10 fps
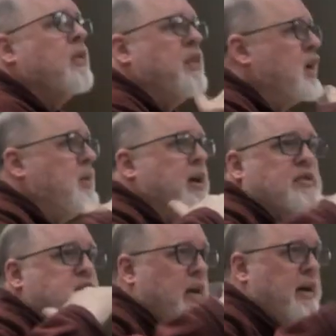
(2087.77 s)
Think about
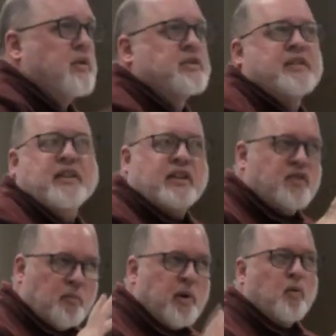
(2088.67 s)
it as layers. I think
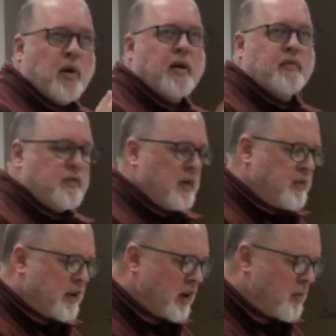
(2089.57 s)
that's the better way of
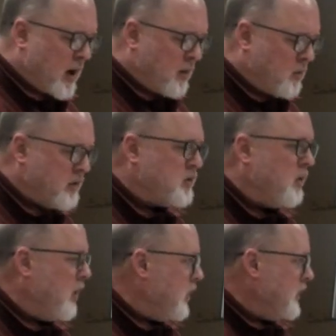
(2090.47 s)
thinking about what's
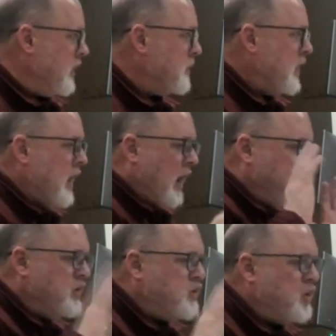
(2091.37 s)
going on there. And
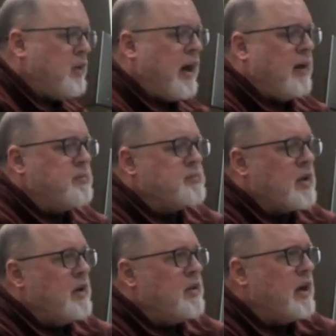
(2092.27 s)
if you do that,
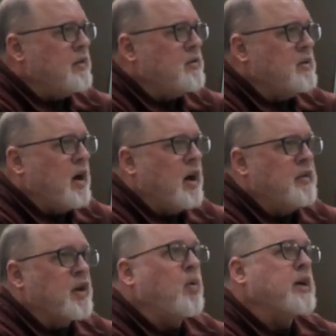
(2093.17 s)
then
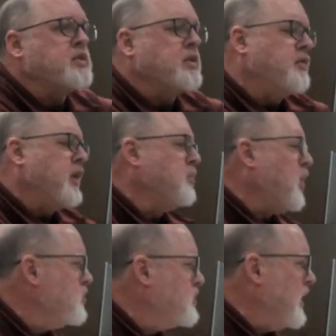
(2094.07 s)
the question that Ferry
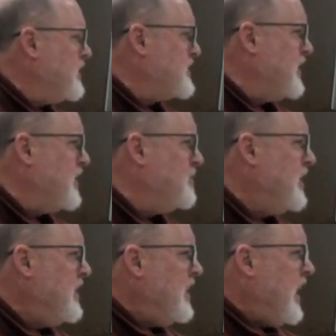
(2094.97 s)
posed last time,
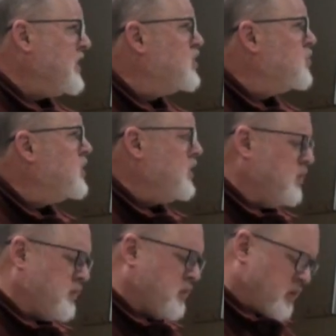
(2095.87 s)
I think is really
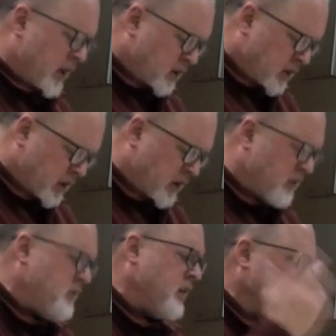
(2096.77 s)
useful. So take a look at
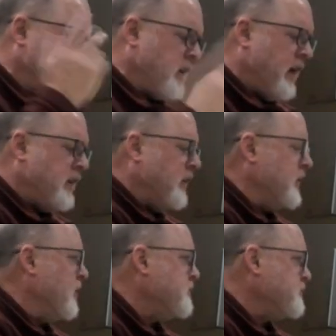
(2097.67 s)
this. Take a look at the
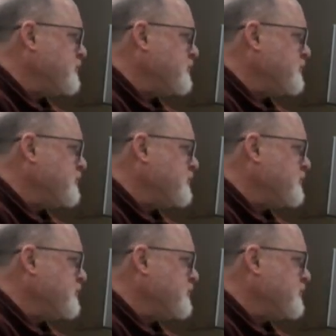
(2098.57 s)
handout now.